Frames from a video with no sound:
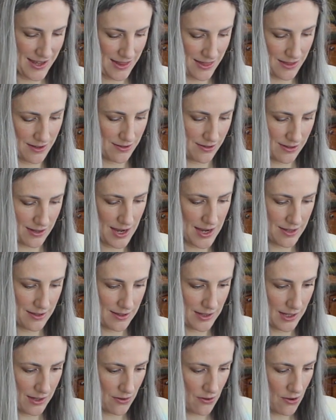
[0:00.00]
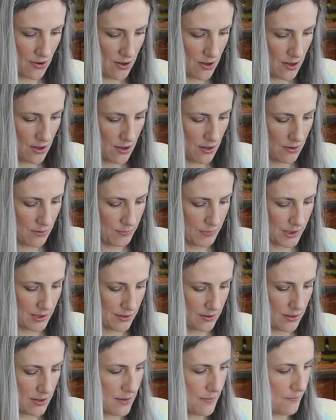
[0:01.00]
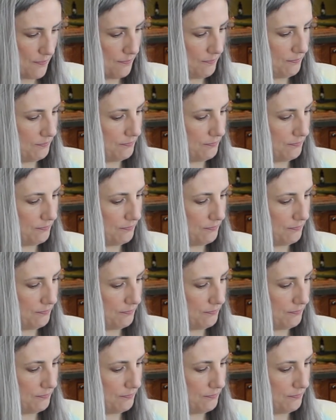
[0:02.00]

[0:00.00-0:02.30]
get this icing all mixed up.